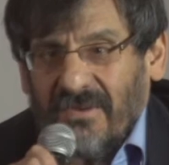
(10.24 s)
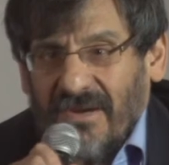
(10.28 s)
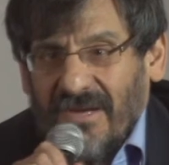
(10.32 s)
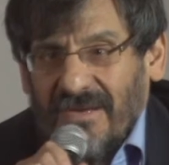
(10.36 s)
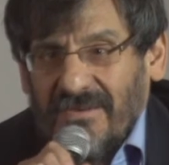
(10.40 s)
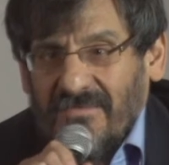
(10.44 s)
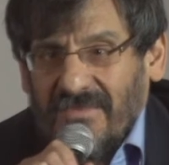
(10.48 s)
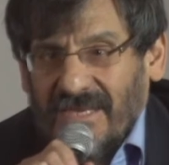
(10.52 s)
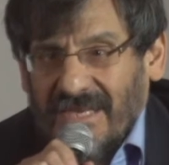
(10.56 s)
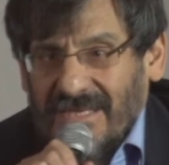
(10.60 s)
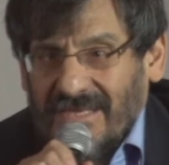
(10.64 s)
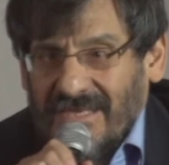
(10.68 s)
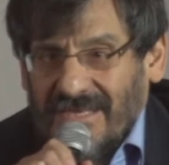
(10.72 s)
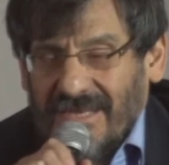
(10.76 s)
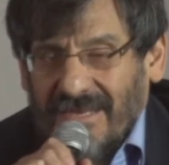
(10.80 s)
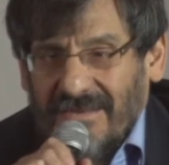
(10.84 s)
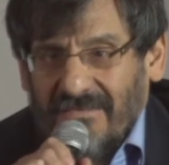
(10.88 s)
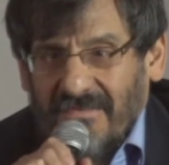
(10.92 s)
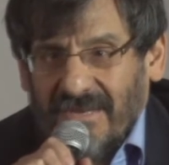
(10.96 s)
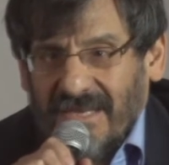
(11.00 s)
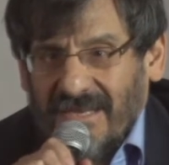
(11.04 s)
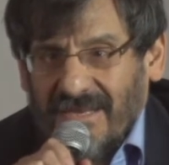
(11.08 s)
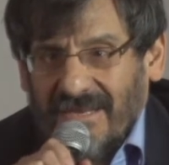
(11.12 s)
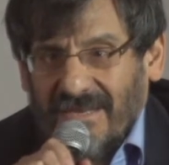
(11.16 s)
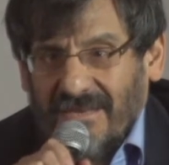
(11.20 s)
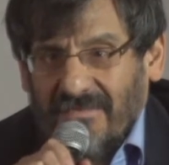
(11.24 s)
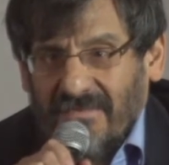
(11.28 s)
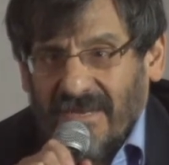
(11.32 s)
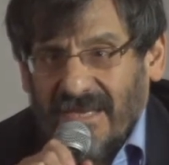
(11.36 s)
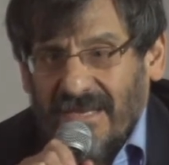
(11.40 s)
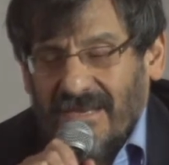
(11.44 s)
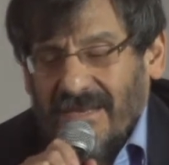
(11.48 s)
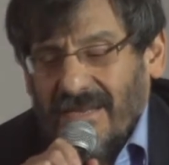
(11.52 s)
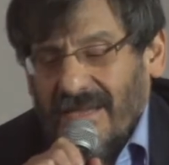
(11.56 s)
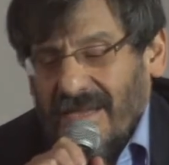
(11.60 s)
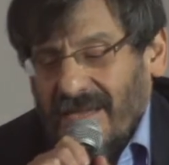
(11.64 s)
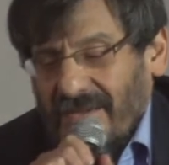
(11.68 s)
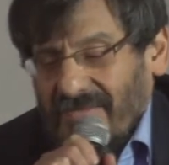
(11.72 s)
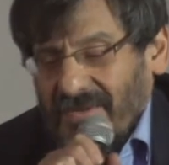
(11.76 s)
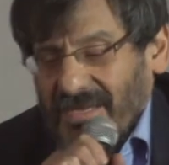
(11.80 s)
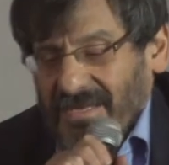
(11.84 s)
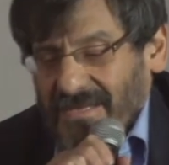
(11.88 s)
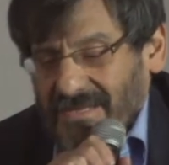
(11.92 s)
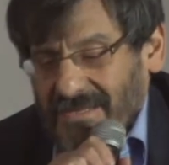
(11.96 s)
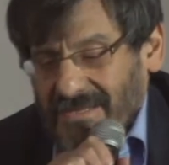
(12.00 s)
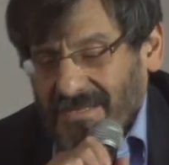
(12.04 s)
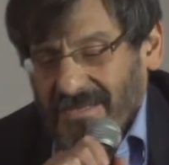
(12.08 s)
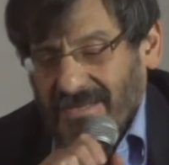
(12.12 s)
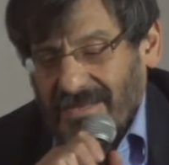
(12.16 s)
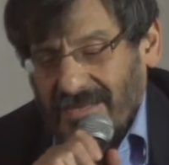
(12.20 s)
not part of my 10 minutes, but
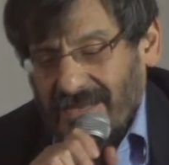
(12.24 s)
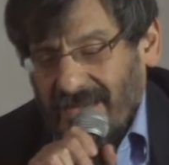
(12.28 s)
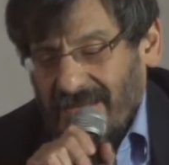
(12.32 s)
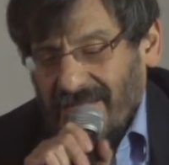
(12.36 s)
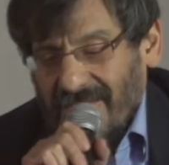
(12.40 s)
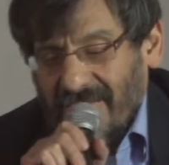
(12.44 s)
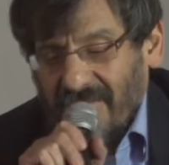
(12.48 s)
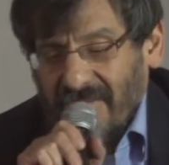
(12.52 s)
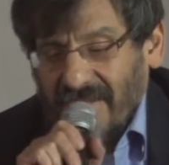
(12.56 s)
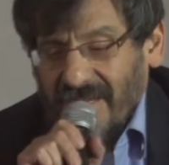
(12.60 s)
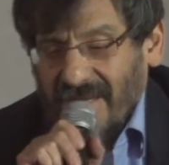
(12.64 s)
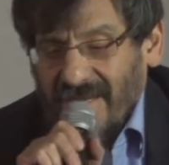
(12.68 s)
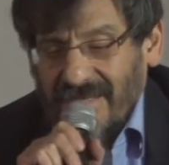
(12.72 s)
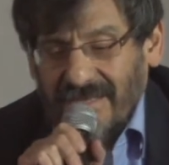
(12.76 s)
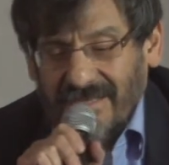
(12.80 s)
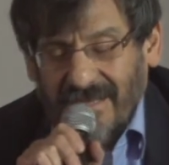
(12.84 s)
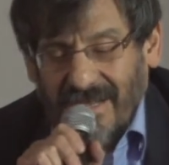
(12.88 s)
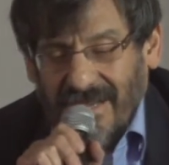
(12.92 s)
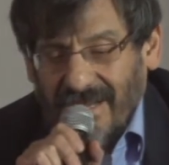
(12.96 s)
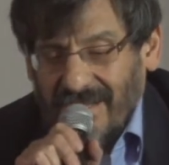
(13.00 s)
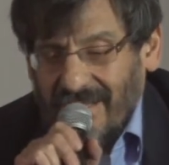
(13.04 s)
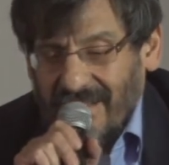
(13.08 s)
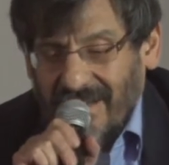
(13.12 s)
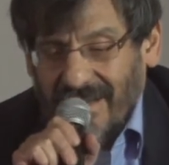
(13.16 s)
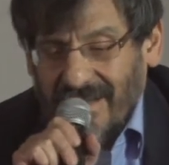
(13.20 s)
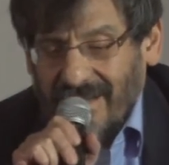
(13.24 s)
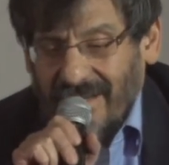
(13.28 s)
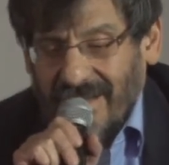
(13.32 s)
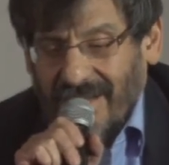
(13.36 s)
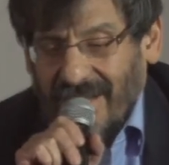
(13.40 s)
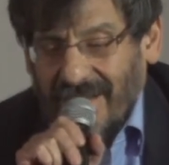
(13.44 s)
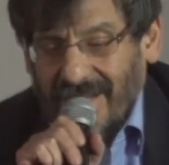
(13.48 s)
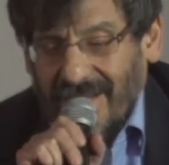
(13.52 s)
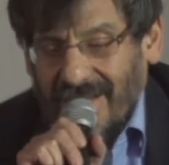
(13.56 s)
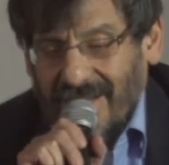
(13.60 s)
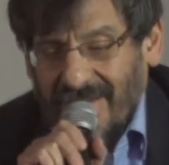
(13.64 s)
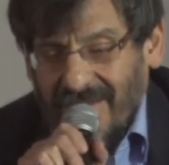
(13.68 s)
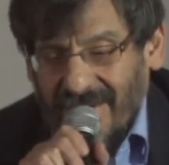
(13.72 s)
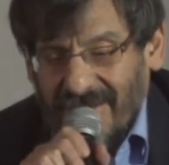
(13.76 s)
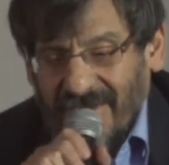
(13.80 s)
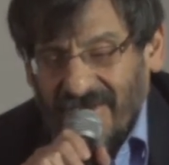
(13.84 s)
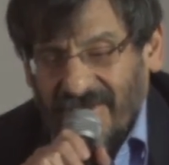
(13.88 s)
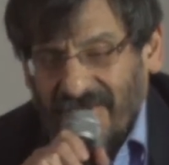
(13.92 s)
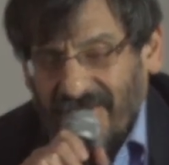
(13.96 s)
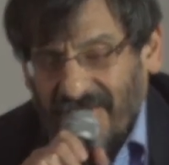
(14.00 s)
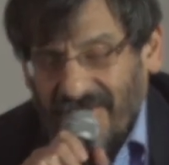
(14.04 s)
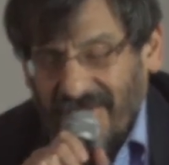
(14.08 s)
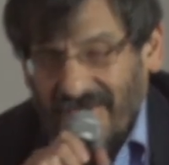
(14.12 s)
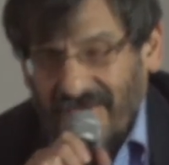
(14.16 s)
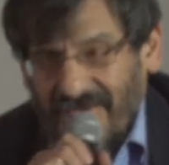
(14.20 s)
having listened to the other speakers, I, I, I
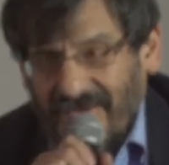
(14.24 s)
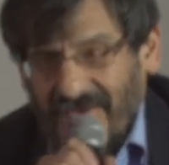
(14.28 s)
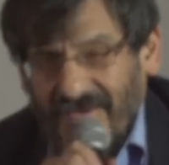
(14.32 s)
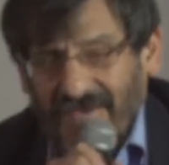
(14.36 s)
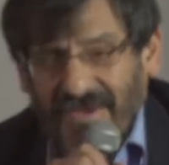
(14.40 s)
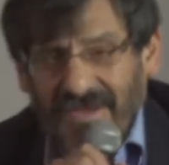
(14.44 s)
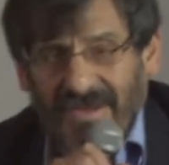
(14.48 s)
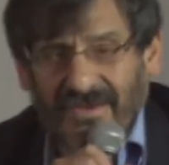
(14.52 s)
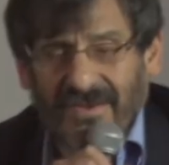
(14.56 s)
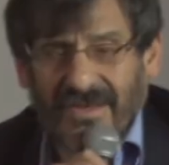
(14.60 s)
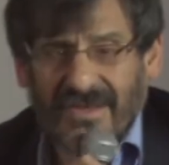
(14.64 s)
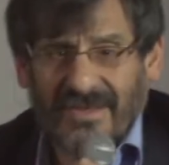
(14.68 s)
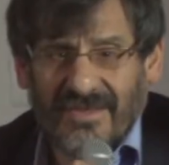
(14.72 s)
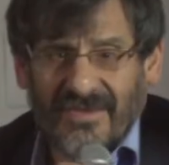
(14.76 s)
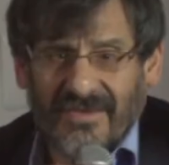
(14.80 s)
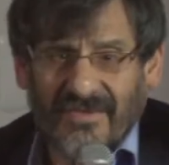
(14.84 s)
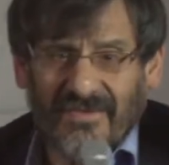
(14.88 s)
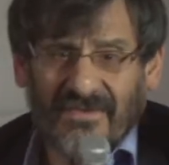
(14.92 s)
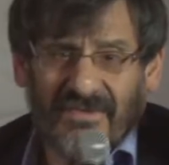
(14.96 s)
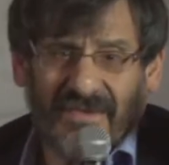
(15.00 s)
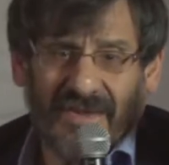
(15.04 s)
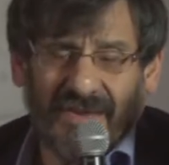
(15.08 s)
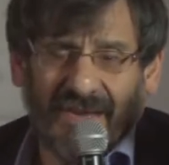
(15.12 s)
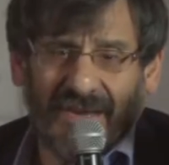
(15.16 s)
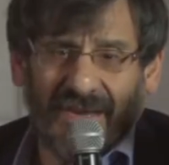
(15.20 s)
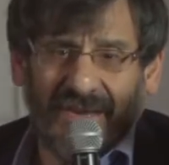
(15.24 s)
can't resist sharing this.